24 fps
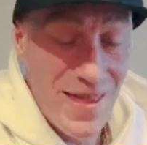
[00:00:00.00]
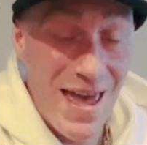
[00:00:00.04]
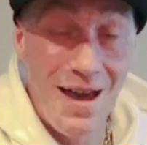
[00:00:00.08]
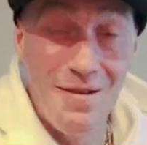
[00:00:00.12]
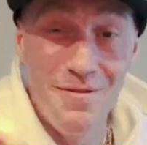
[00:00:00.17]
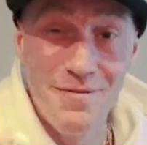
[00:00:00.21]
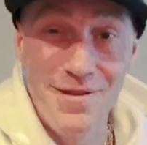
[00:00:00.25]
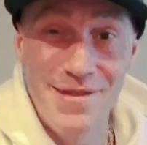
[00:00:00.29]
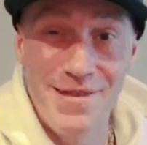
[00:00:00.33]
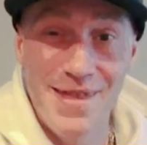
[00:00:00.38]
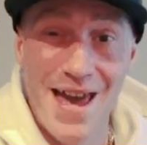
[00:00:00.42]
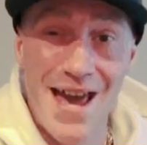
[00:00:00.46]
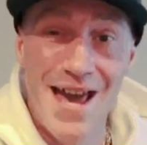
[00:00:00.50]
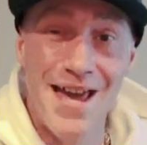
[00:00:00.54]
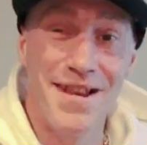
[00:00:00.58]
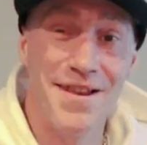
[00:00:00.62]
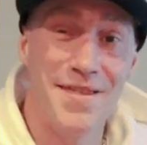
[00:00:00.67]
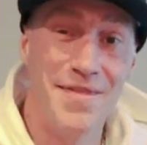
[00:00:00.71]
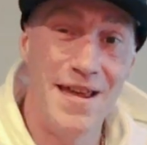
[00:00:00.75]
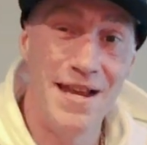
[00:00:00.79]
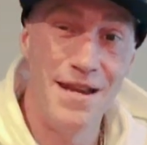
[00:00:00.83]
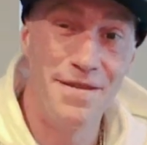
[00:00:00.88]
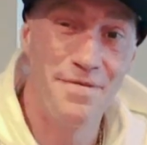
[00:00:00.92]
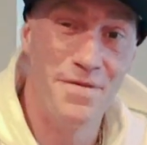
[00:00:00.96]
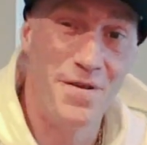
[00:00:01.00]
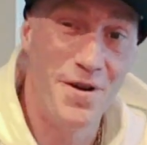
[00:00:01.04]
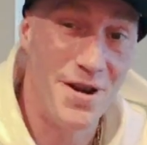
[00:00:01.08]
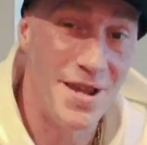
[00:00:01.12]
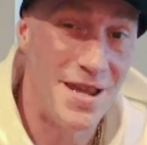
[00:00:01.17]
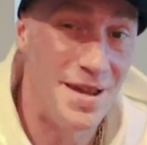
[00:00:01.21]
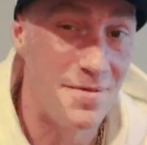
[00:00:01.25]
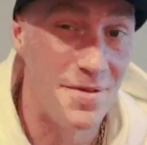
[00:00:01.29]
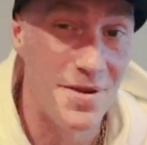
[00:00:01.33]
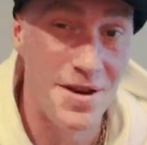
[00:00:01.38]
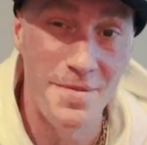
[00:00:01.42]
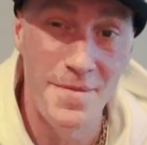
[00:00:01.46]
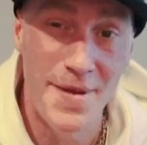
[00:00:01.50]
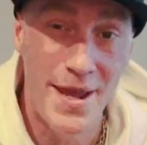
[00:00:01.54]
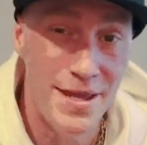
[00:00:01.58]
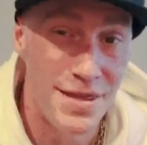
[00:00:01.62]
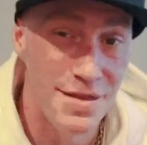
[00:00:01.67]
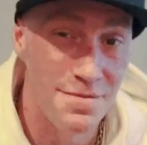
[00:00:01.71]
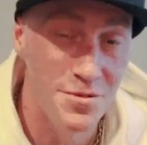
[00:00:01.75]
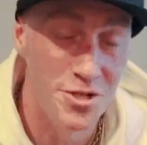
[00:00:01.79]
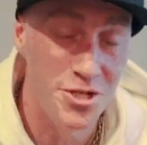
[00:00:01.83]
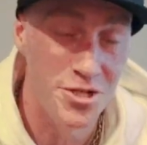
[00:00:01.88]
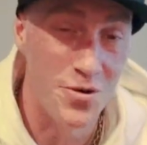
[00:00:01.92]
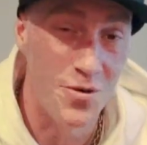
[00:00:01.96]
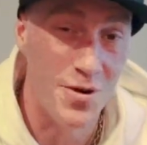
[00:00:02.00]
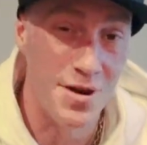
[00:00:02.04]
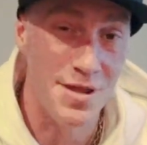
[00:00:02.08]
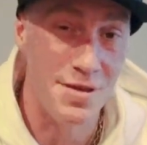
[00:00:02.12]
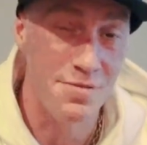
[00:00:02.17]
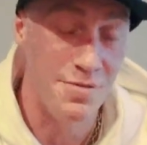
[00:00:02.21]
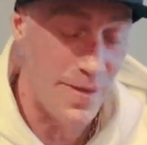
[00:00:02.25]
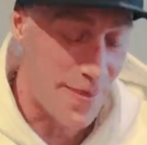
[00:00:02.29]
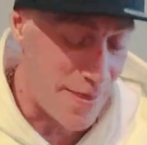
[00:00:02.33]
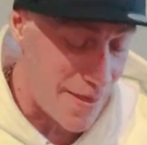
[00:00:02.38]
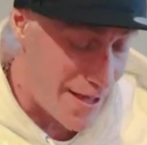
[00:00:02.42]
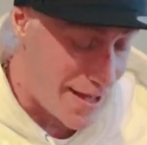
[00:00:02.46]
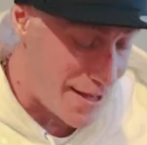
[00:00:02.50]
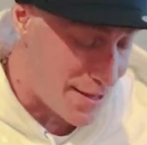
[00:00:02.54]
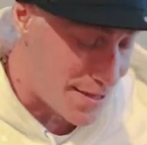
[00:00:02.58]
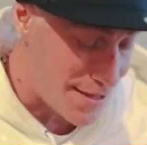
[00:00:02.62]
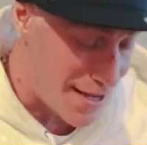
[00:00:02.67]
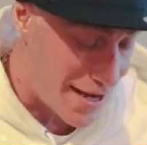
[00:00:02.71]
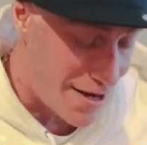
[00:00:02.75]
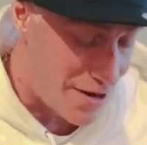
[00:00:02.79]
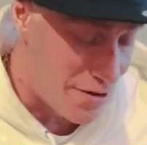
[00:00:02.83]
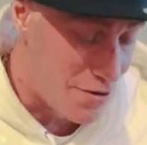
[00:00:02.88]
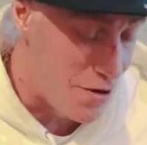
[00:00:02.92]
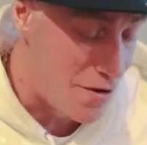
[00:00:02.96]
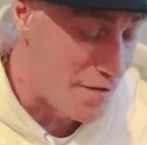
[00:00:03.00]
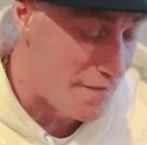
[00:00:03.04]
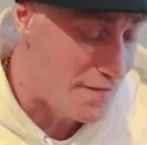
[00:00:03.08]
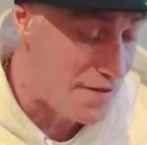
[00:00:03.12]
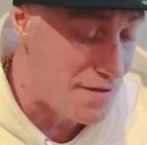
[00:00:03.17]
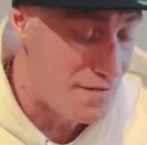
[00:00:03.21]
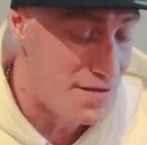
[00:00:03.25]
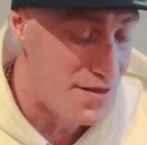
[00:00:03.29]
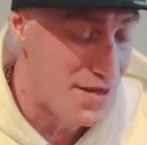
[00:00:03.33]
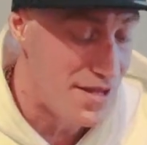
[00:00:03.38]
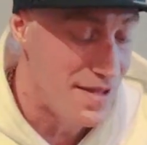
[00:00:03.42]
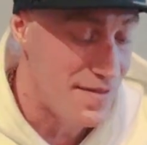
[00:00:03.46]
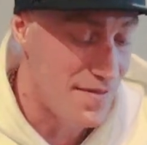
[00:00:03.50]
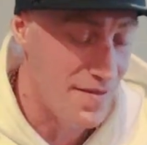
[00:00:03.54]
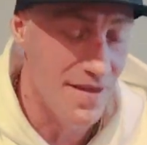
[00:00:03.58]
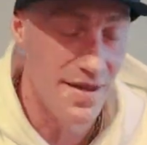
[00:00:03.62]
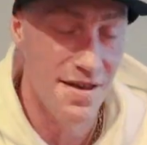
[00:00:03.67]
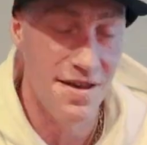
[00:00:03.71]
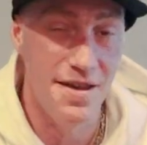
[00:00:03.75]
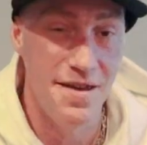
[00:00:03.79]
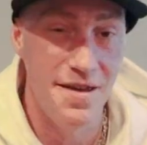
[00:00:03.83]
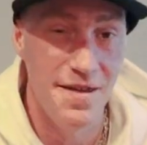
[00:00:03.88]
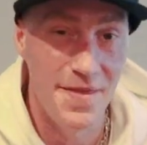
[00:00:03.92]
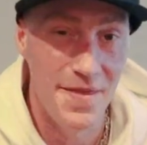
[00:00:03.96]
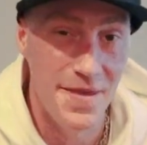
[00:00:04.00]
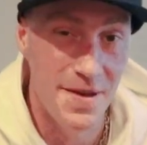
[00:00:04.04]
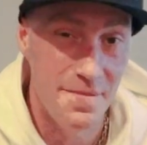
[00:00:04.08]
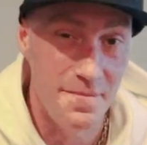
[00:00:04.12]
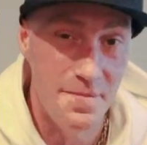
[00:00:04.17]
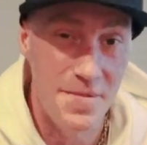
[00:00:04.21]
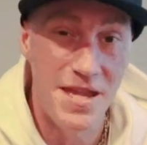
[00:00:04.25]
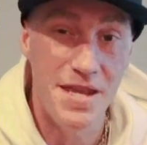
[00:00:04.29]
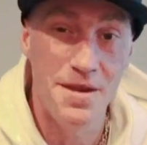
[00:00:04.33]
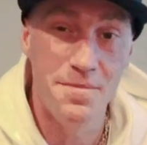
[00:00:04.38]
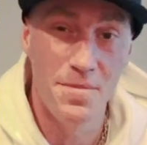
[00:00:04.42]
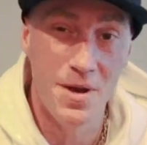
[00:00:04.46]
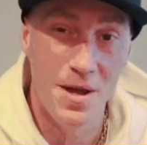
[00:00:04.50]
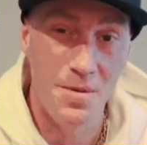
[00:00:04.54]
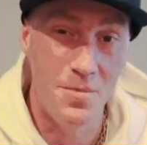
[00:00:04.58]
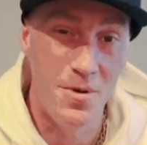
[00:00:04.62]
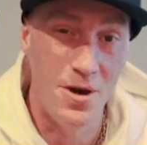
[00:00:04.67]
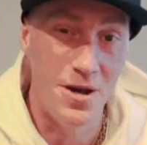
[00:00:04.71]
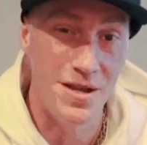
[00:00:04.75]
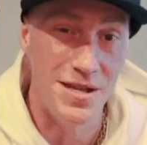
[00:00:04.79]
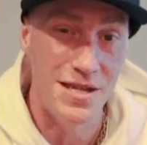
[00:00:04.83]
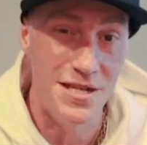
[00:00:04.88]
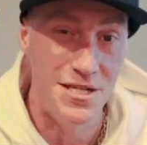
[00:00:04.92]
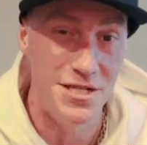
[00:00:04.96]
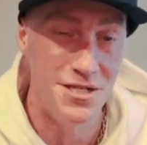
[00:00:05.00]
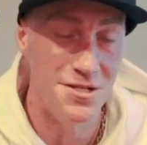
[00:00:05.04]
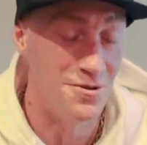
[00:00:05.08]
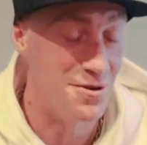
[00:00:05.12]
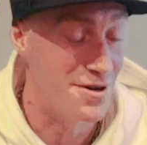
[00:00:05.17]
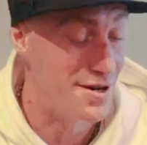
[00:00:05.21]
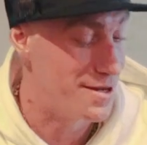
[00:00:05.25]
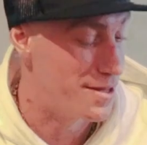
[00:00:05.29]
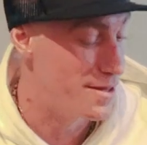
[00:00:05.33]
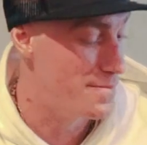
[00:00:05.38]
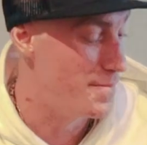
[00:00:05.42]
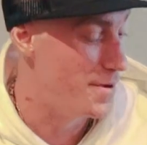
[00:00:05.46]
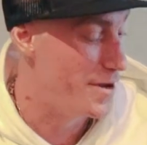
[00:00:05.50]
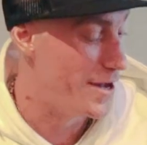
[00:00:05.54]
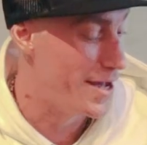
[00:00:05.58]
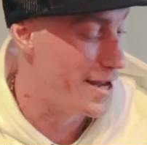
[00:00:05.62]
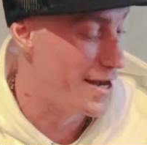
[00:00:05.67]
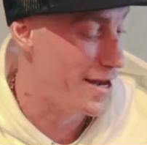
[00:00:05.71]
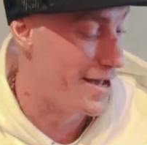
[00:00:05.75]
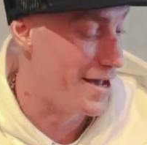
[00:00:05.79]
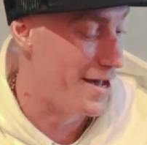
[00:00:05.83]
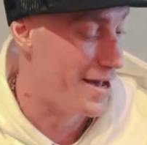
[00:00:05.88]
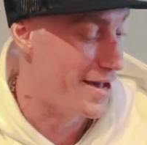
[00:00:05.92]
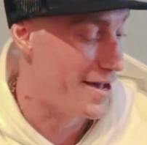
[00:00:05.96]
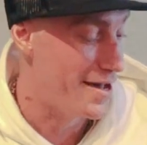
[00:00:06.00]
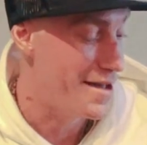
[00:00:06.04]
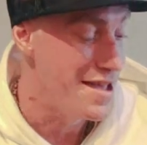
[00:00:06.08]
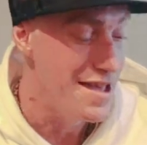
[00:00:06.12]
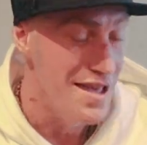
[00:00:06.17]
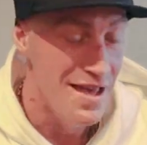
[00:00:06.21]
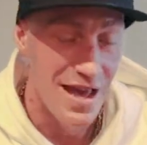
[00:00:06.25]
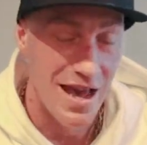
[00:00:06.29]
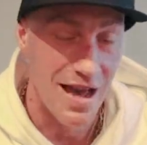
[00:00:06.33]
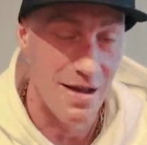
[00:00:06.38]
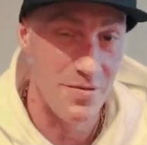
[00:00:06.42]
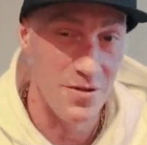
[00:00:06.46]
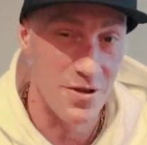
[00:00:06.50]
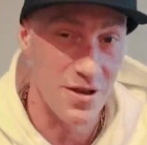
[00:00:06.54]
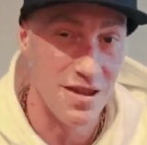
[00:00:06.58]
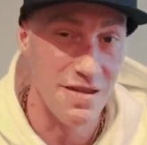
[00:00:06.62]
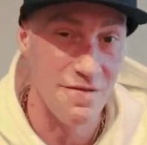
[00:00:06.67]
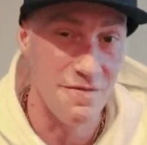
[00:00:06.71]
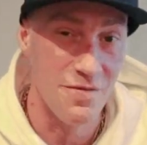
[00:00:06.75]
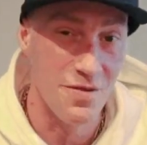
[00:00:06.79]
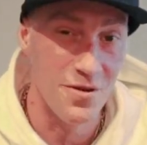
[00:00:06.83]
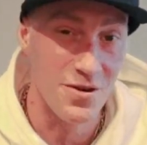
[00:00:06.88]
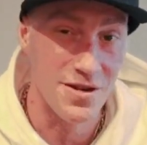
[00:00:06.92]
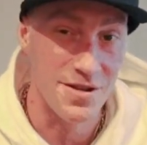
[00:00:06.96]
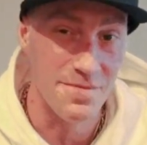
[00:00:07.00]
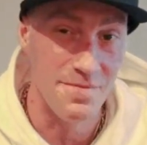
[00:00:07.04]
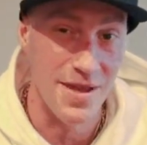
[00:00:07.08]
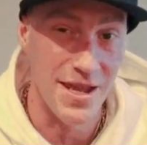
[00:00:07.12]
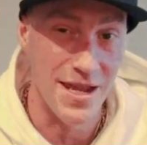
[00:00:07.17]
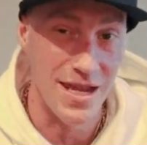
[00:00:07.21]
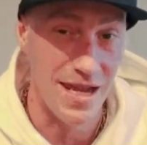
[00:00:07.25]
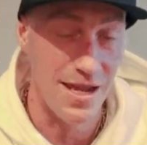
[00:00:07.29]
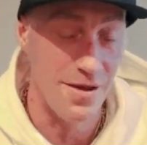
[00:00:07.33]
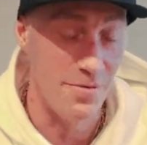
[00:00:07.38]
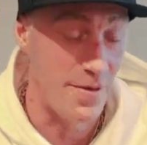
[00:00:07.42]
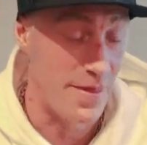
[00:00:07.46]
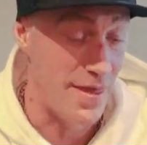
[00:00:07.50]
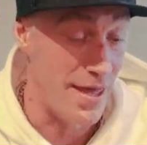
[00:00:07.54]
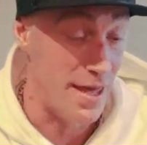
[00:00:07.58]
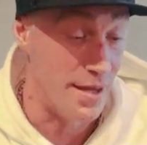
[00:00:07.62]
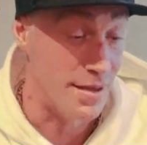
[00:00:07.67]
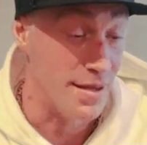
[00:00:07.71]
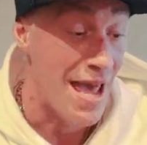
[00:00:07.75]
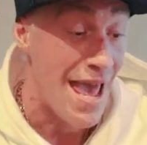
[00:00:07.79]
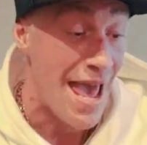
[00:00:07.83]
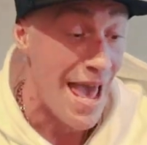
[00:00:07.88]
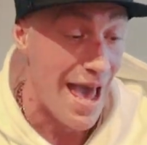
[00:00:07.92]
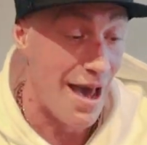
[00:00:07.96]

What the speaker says: that was that. That's funny. I'm gonna make some shorts with this. I don't know if you've seen the me and my monkey shorts, but I'm looking forward to making it with this.